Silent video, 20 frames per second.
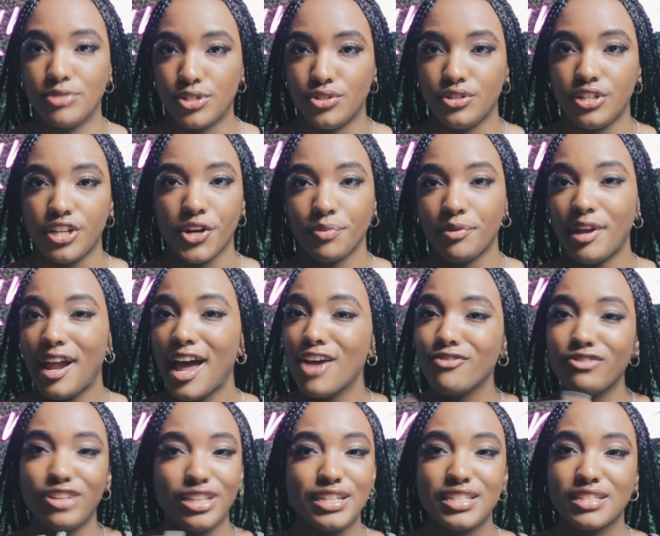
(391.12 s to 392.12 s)
studio, but
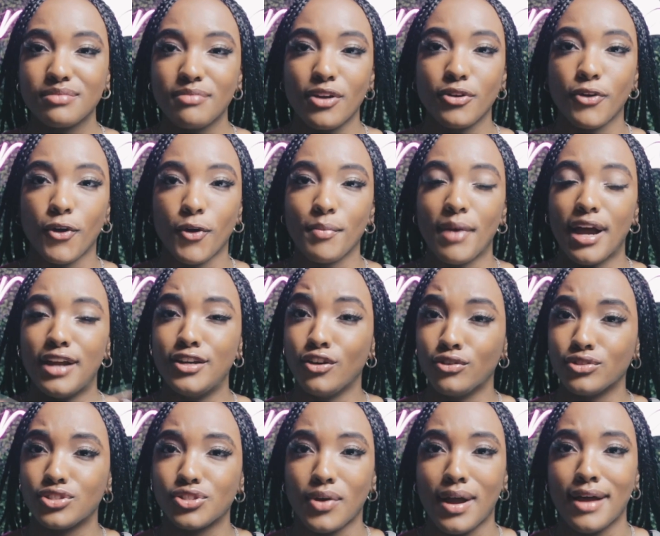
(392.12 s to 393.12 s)
everything's in my room. I
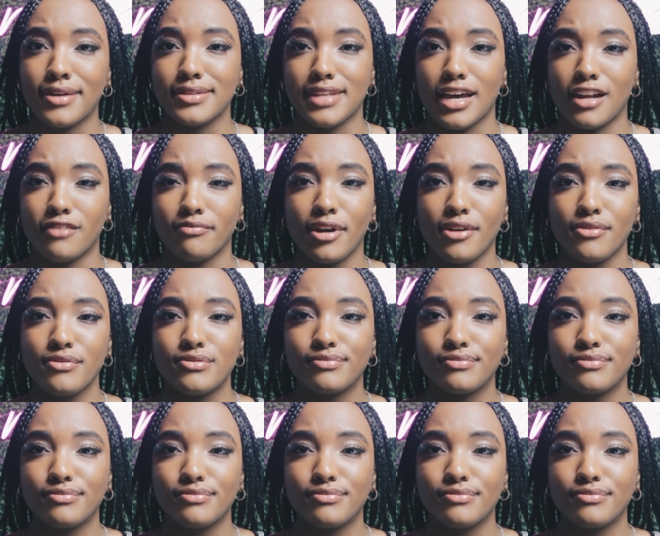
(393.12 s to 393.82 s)
don't store outside of my